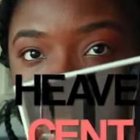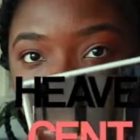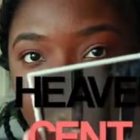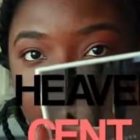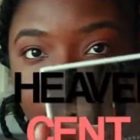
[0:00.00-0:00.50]

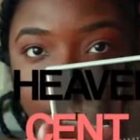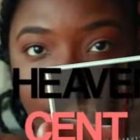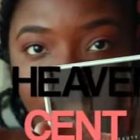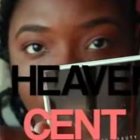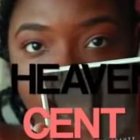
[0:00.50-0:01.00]
in here,
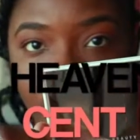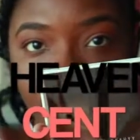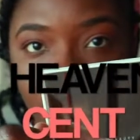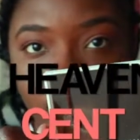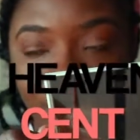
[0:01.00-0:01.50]
I'm just gonna
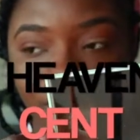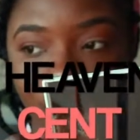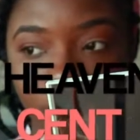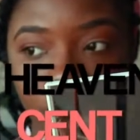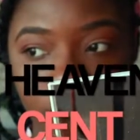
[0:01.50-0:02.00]
use my
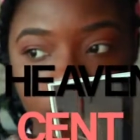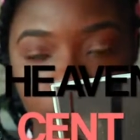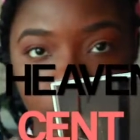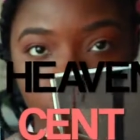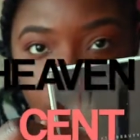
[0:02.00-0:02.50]
finger
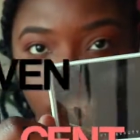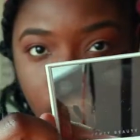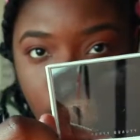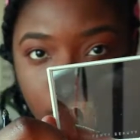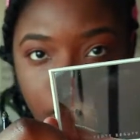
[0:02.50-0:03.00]

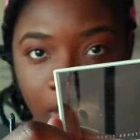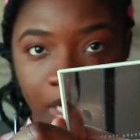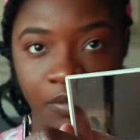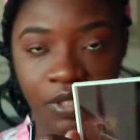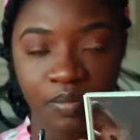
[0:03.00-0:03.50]
and
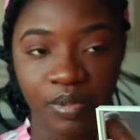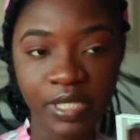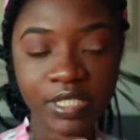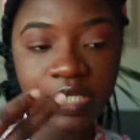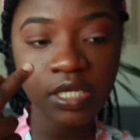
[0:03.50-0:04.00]
I'm gonna
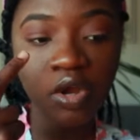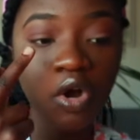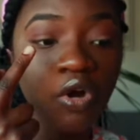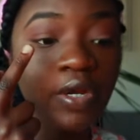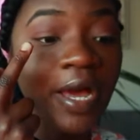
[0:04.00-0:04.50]
place it
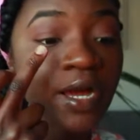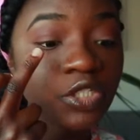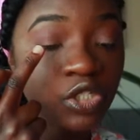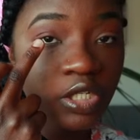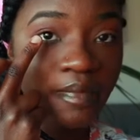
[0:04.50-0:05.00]
on
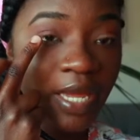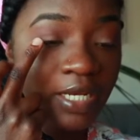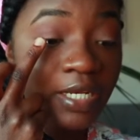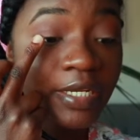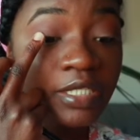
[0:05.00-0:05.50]
actually my
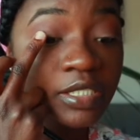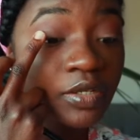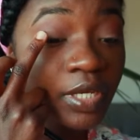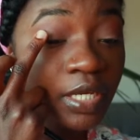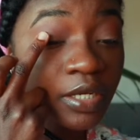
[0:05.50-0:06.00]
lids,
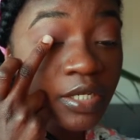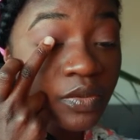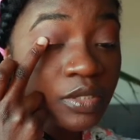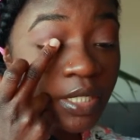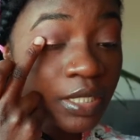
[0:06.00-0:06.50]
okay, not
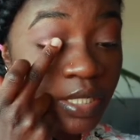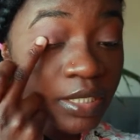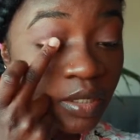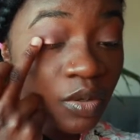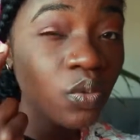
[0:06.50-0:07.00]
the crease
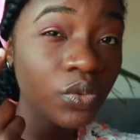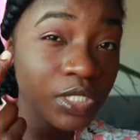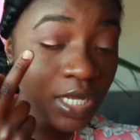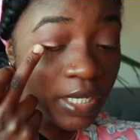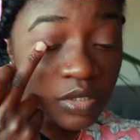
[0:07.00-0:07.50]
but the
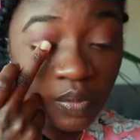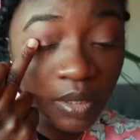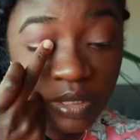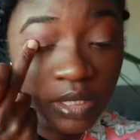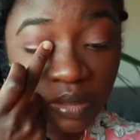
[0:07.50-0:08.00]
lid.
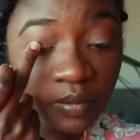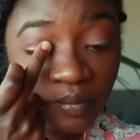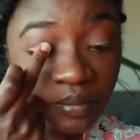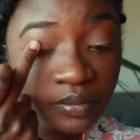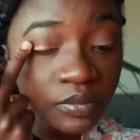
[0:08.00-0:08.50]
Ooh,
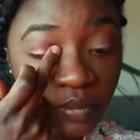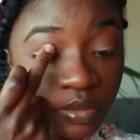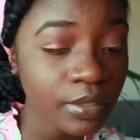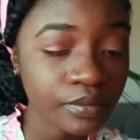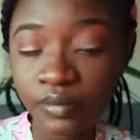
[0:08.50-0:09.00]
you see
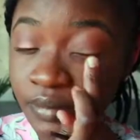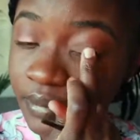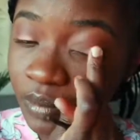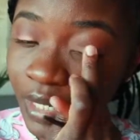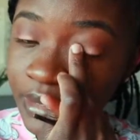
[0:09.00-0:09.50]
that? It's so
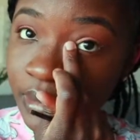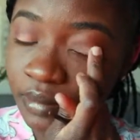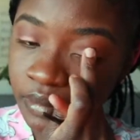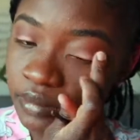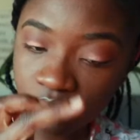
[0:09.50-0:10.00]

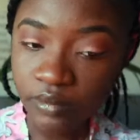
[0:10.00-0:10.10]
pigmented.